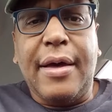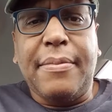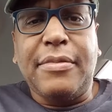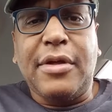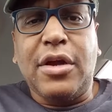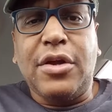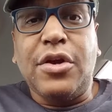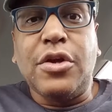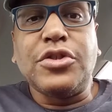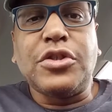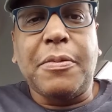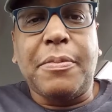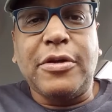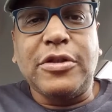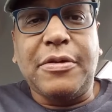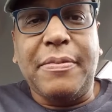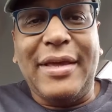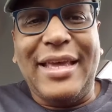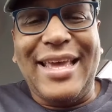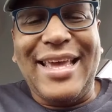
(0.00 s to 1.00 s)
That you're
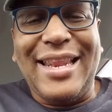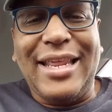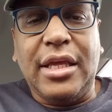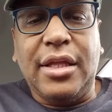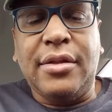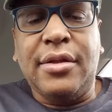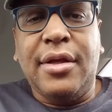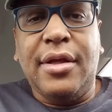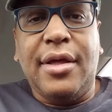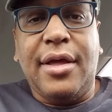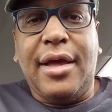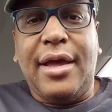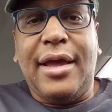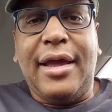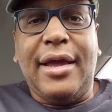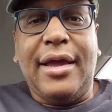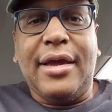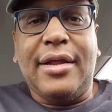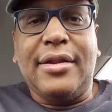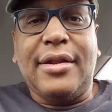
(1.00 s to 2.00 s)
supposed to be getting,
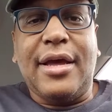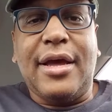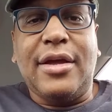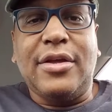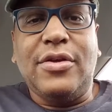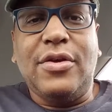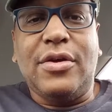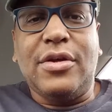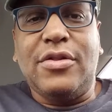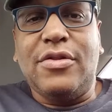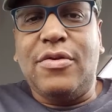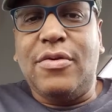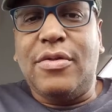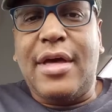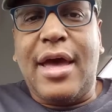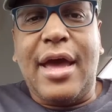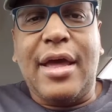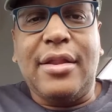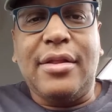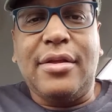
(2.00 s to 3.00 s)
and you can do
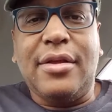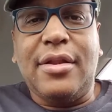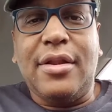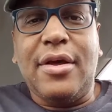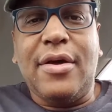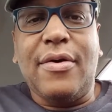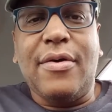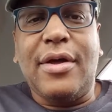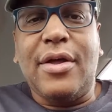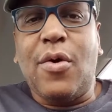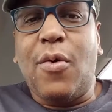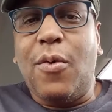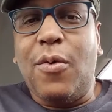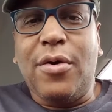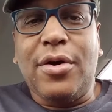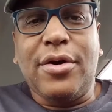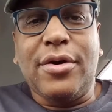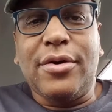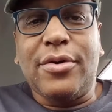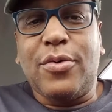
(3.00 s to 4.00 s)
that, and
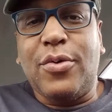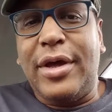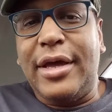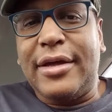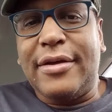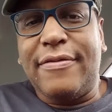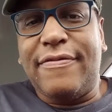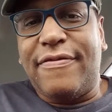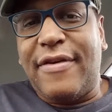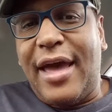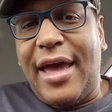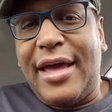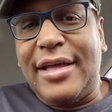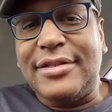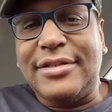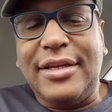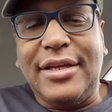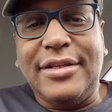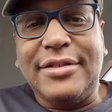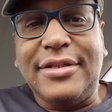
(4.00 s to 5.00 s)
order quick,
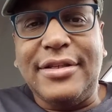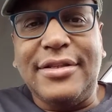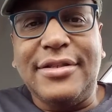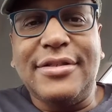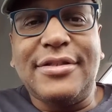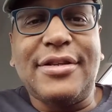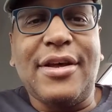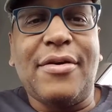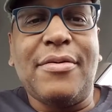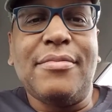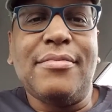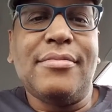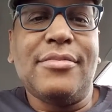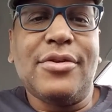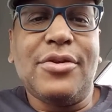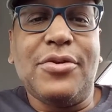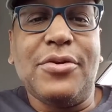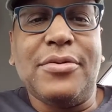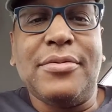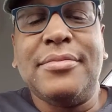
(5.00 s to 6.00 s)
fast, easy. So
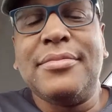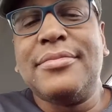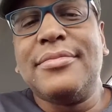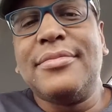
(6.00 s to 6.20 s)
cool.